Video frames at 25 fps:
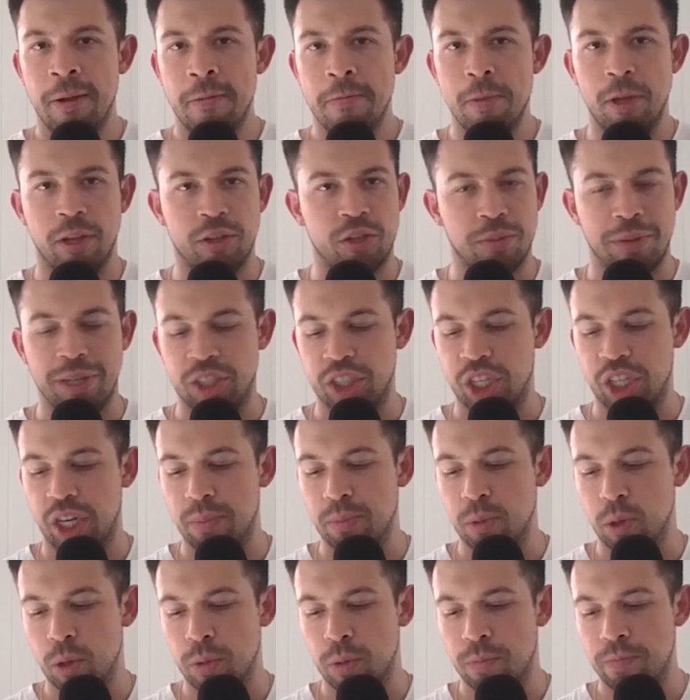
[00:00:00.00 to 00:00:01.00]
Not so much
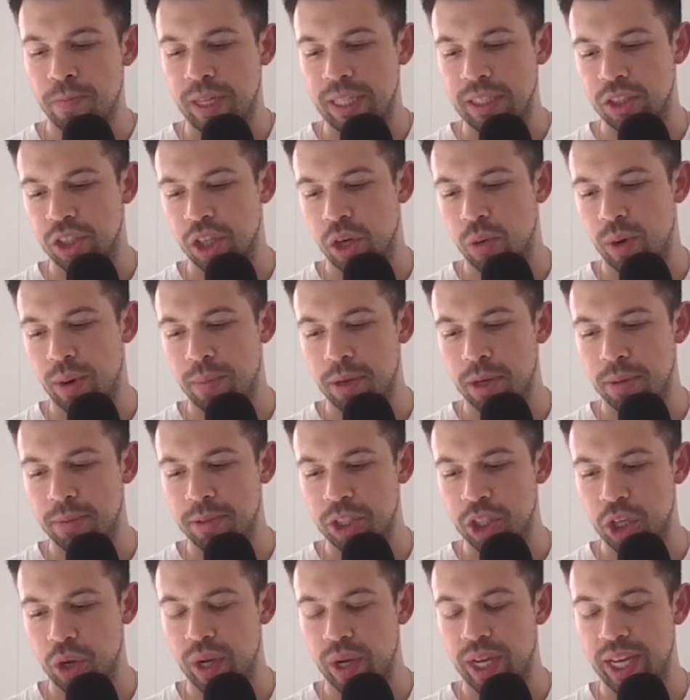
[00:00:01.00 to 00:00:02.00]
anymore. And so what I'm going to be
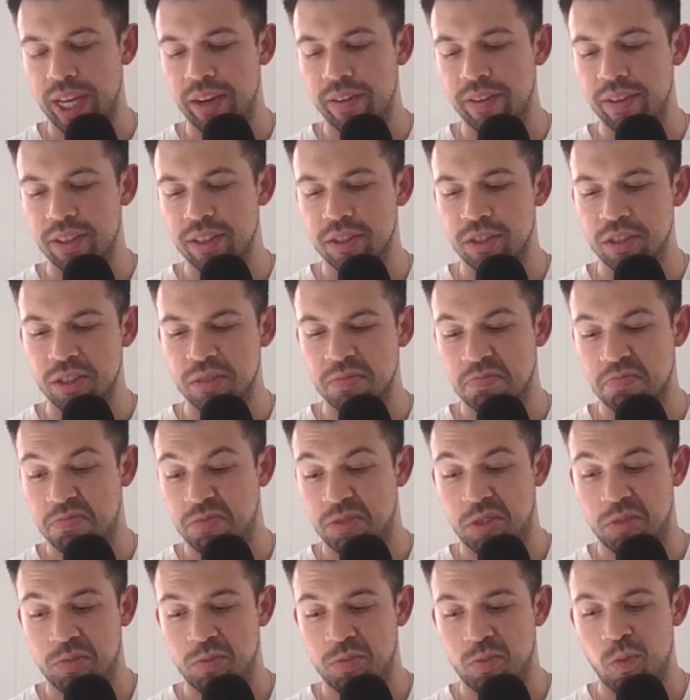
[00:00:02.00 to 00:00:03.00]
showing here is just
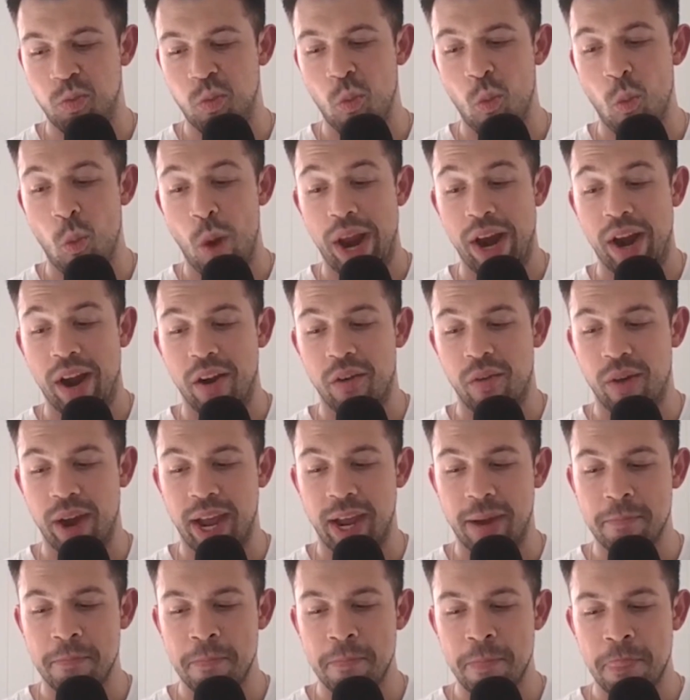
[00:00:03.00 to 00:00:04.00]
when I
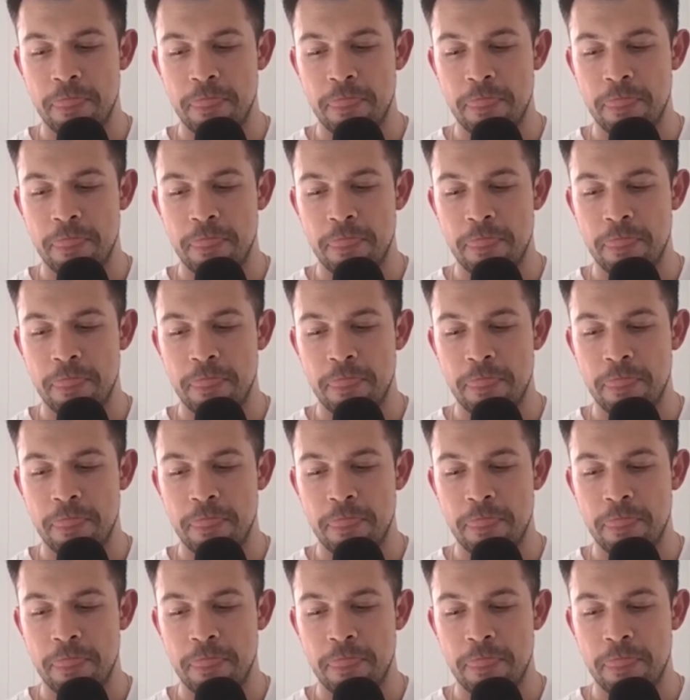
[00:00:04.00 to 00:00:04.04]
ran.